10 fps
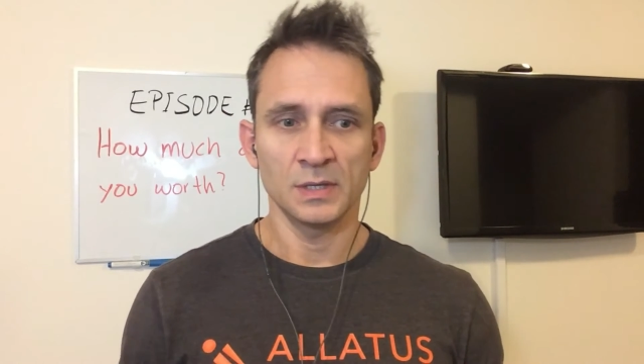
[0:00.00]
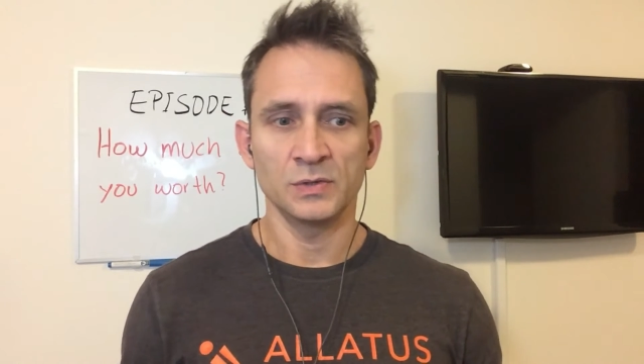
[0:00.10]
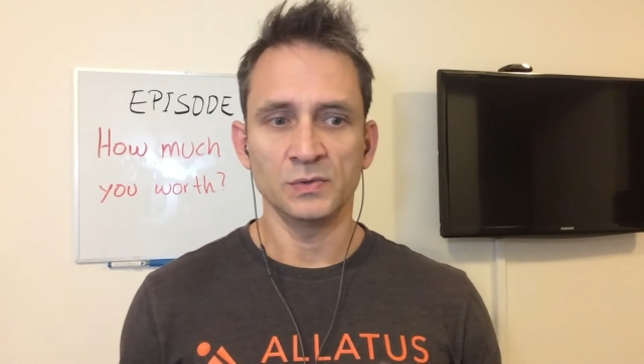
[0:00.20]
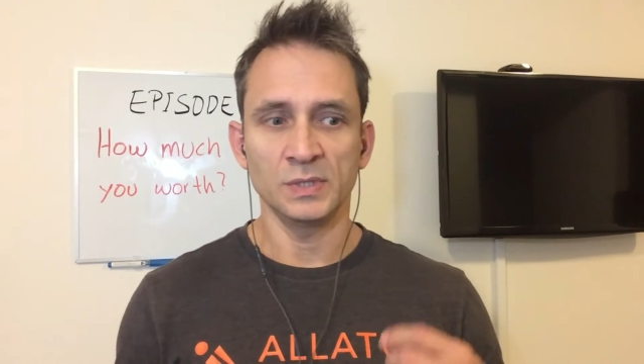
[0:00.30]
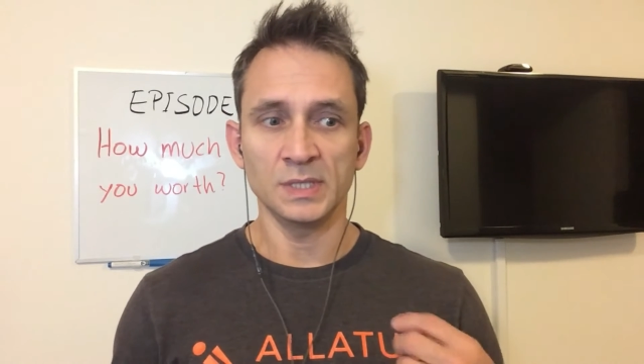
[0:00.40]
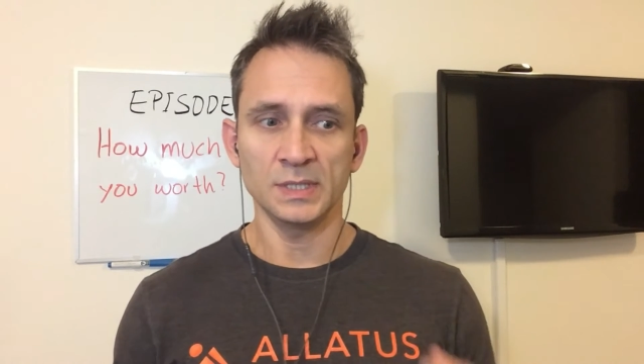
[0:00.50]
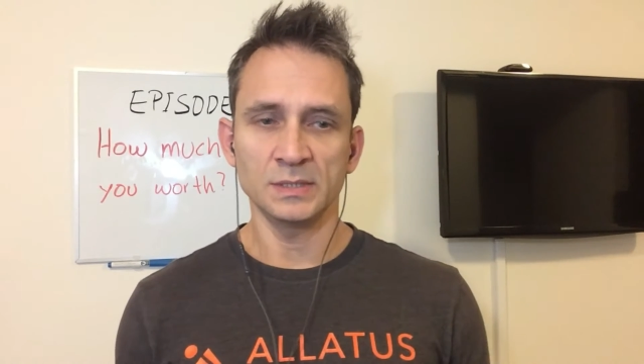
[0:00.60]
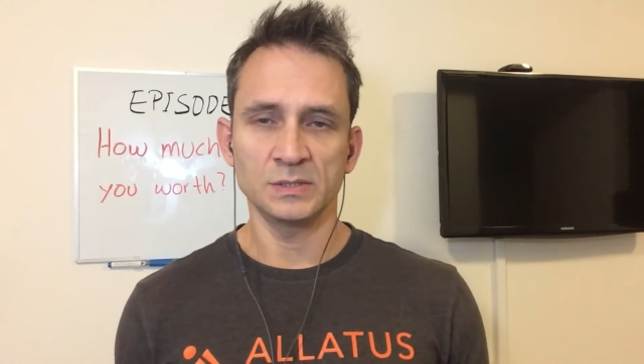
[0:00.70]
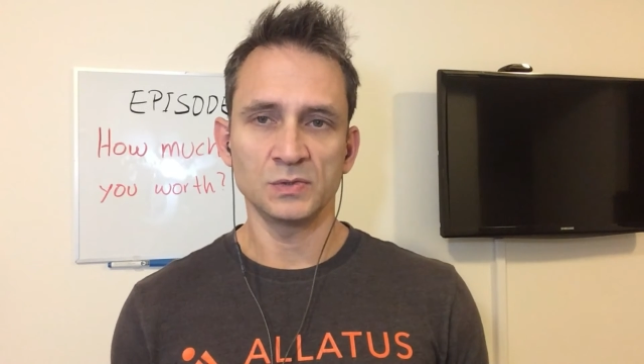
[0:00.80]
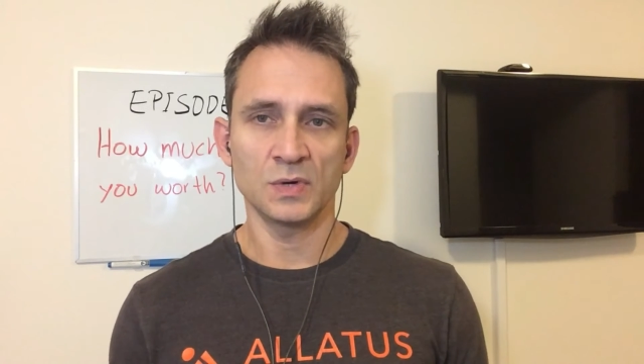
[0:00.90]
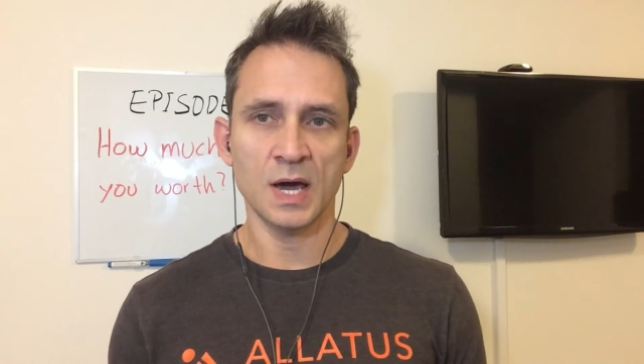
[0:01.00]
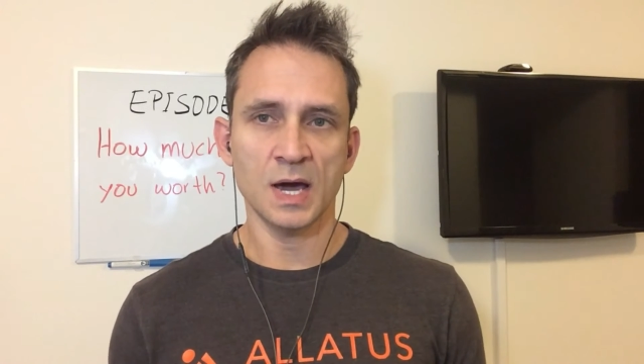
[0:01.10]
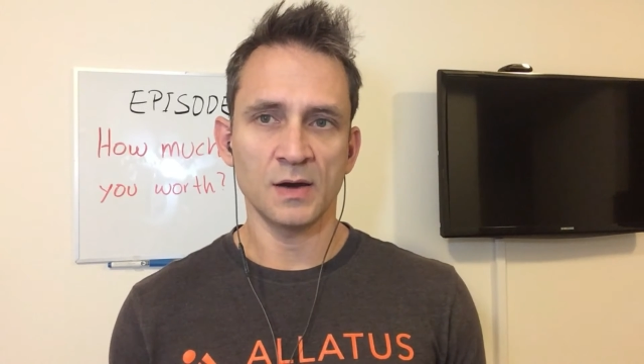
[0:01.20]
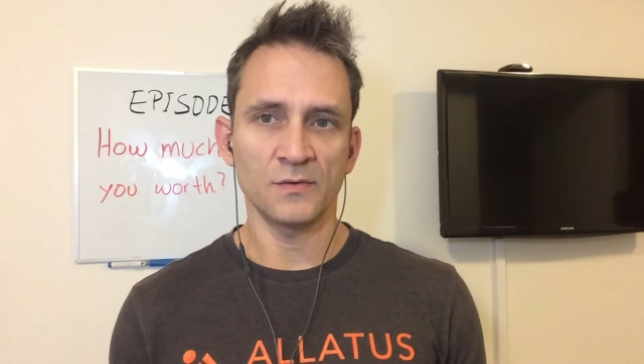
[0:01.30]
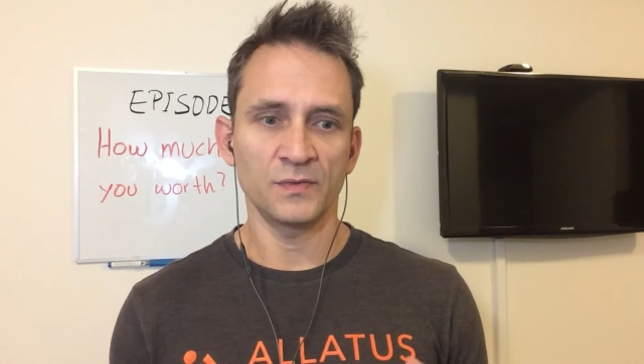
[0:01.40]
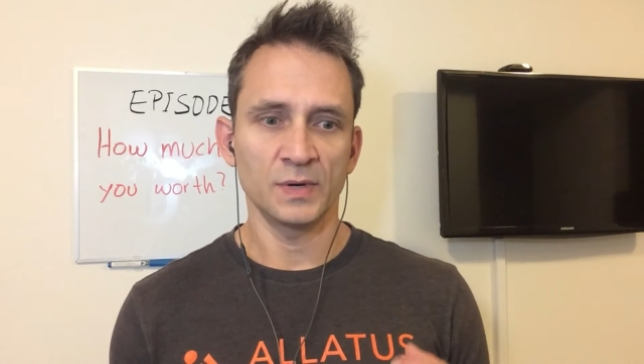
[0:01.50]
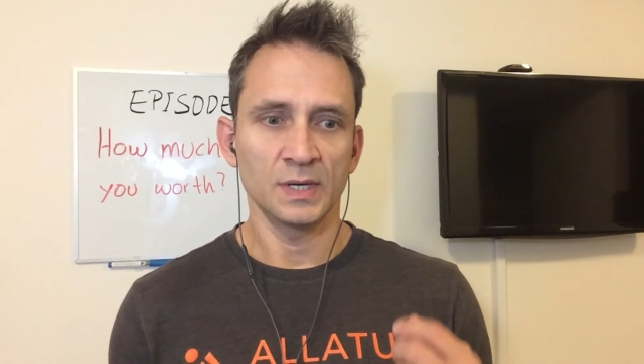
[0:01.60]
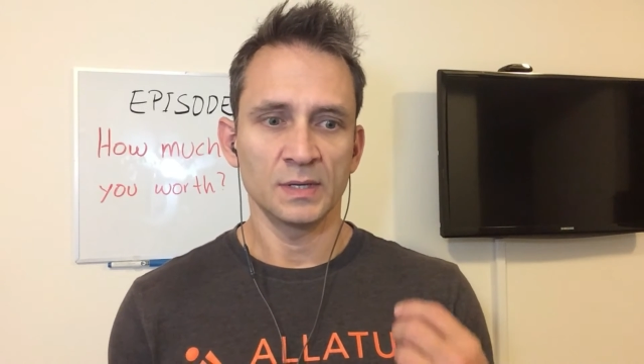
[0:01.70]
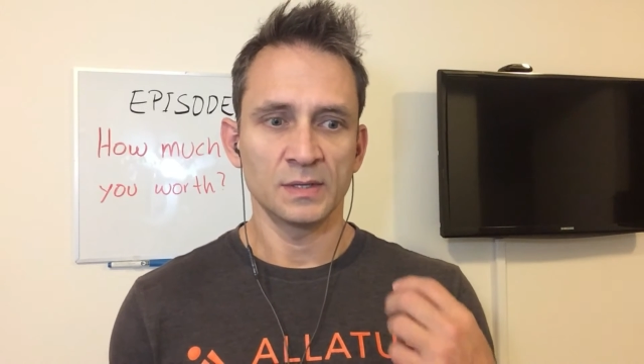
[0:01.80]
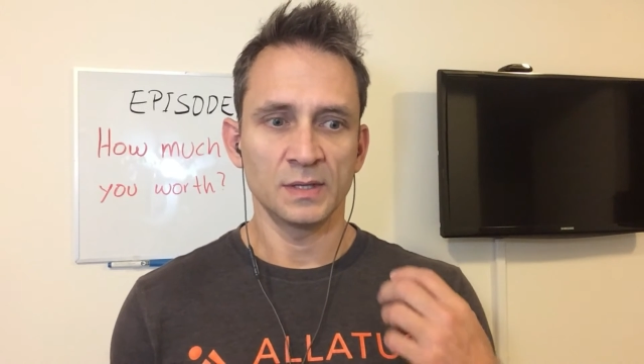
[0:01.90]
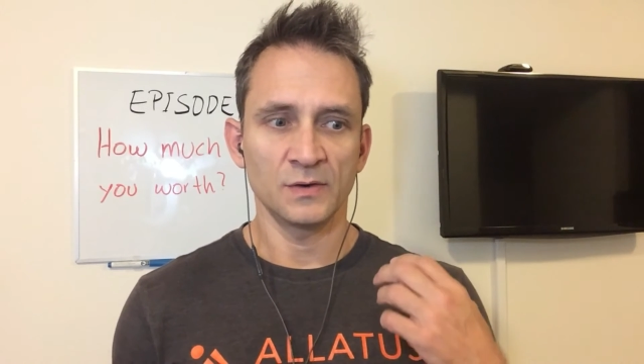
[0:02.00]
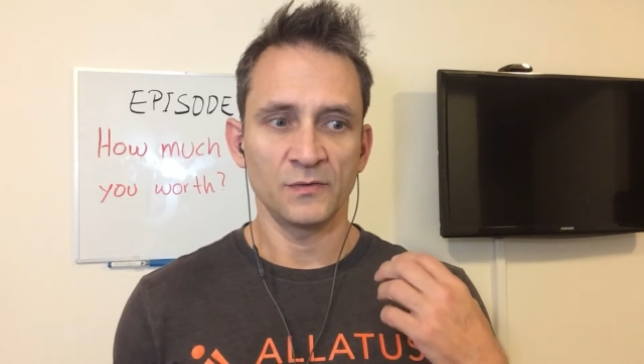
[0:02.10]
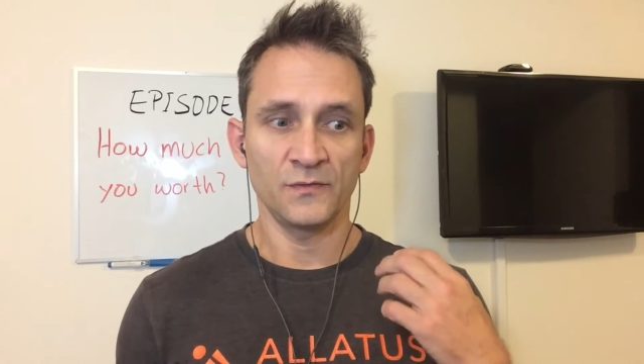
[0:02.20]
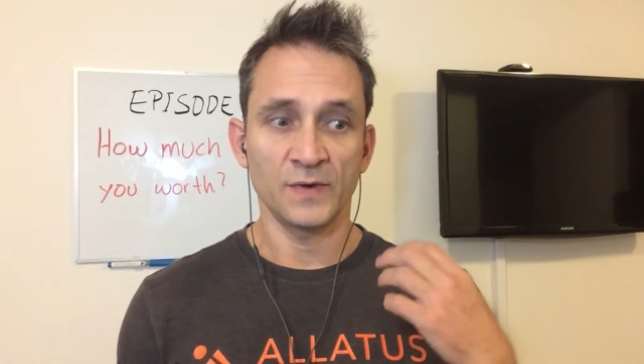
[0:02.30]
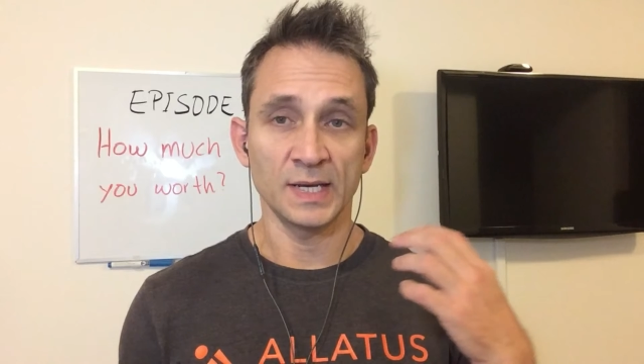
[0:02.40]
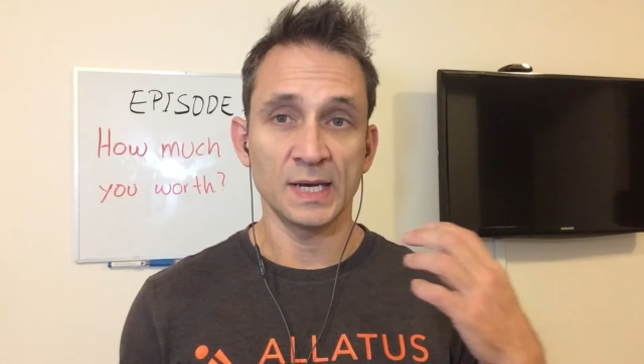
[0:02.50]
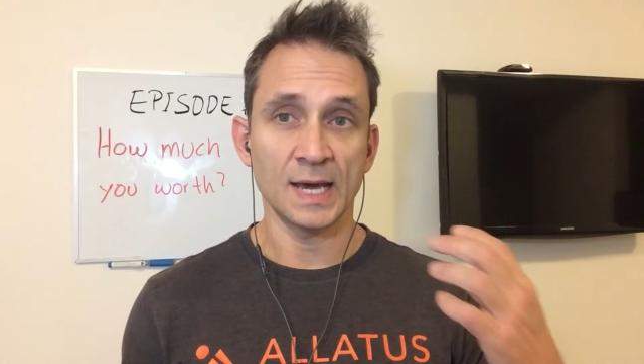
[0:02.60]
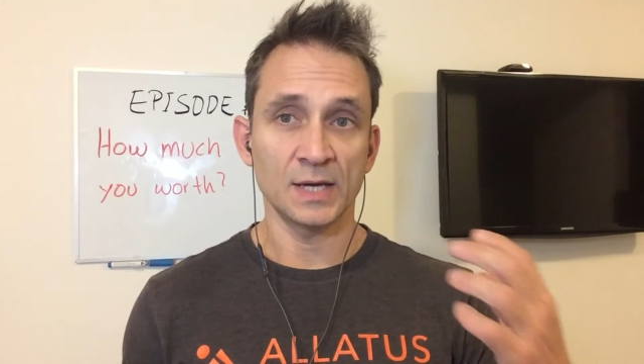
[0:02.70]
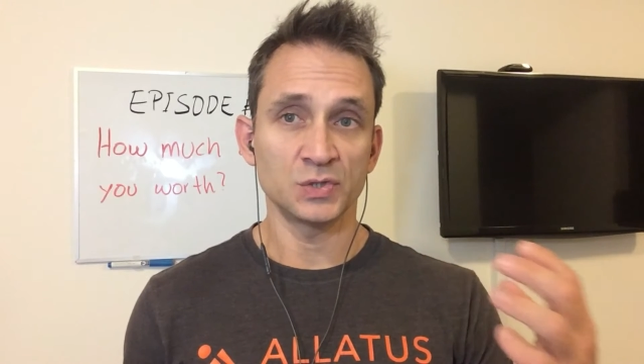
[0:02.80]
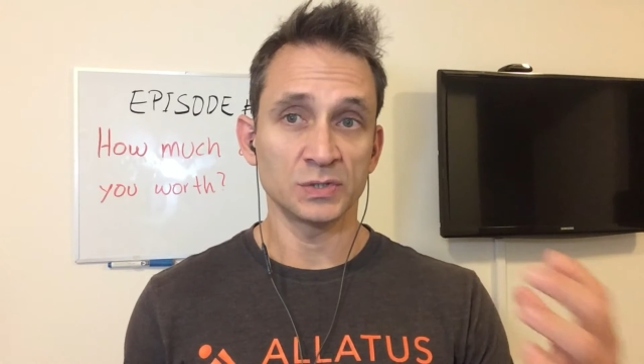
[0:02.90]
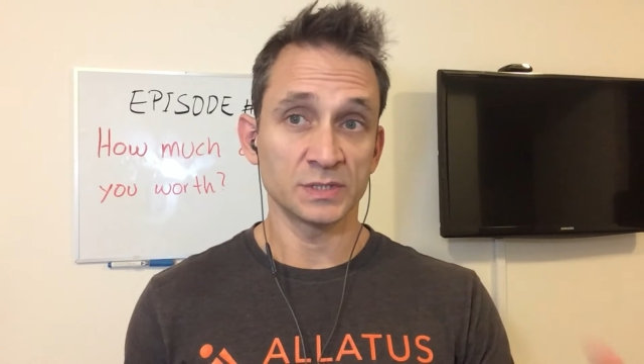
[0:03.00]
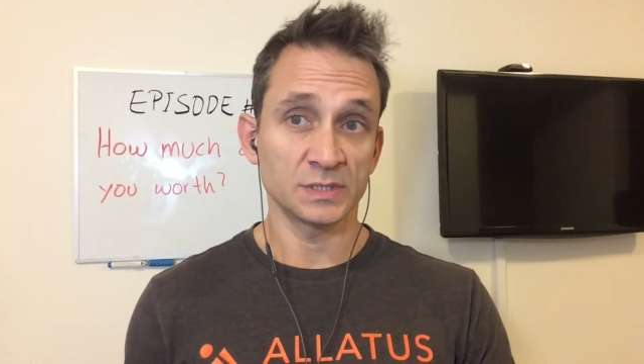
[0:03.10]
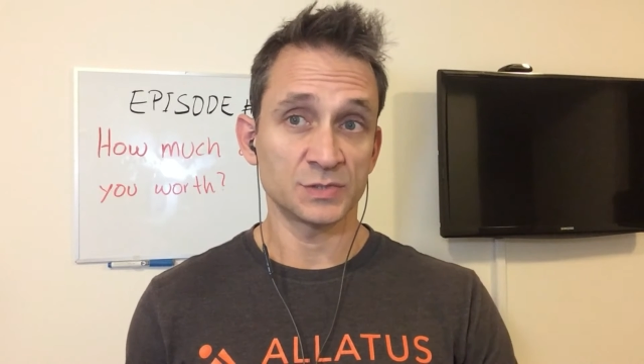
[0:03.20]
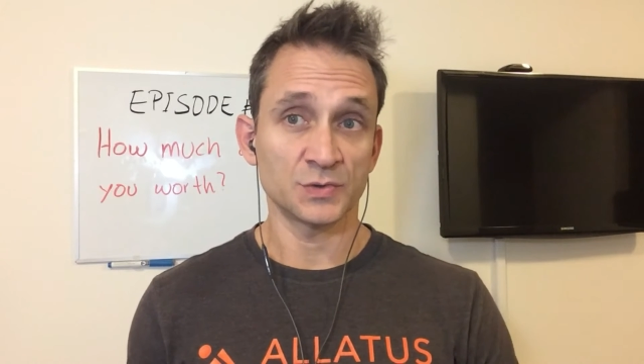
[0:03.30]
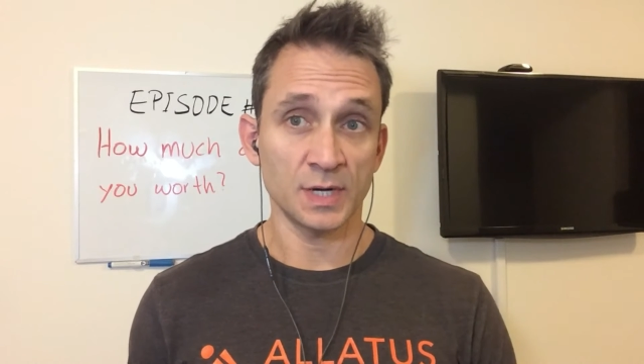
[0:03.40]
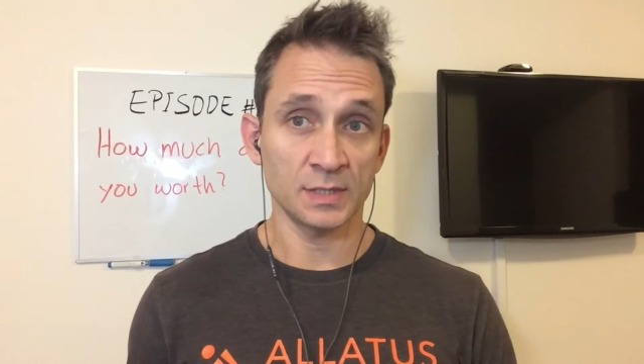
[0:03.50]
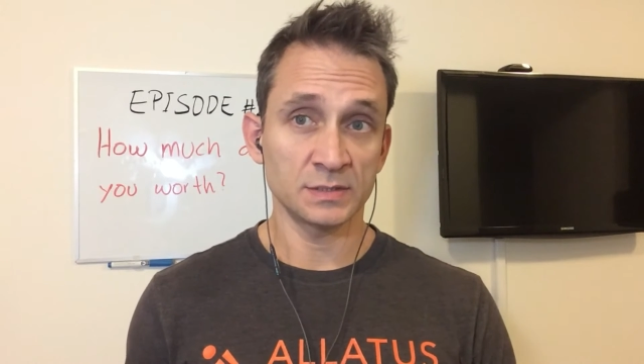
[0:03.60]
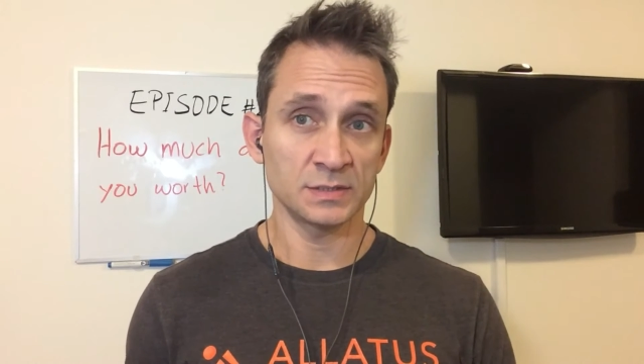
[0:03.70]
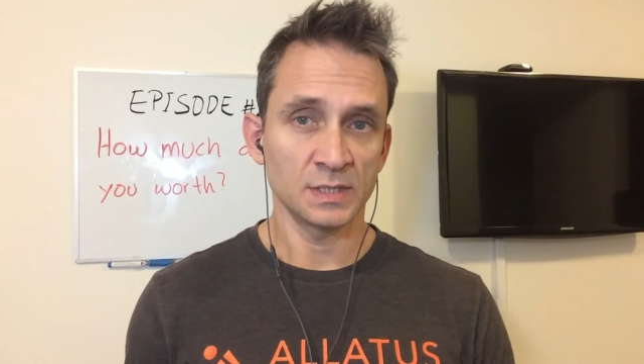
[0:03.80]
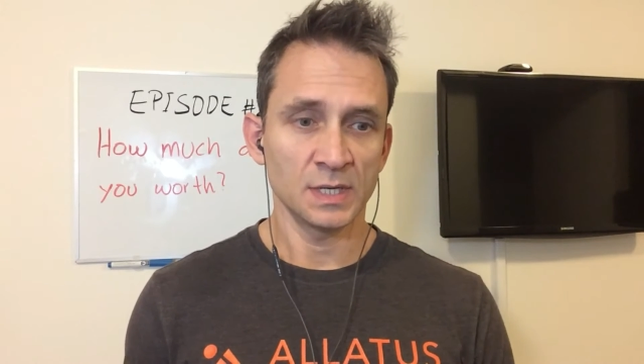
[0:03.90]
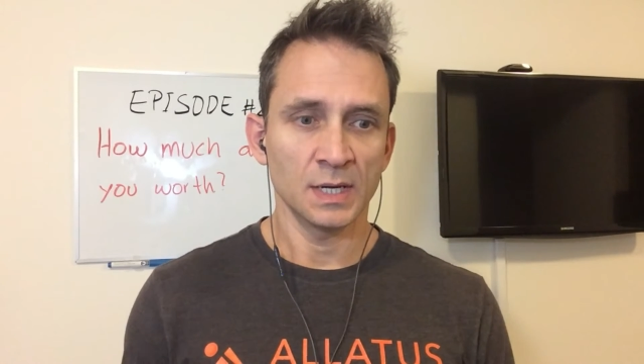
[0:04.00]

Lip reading: You need to have the financial distress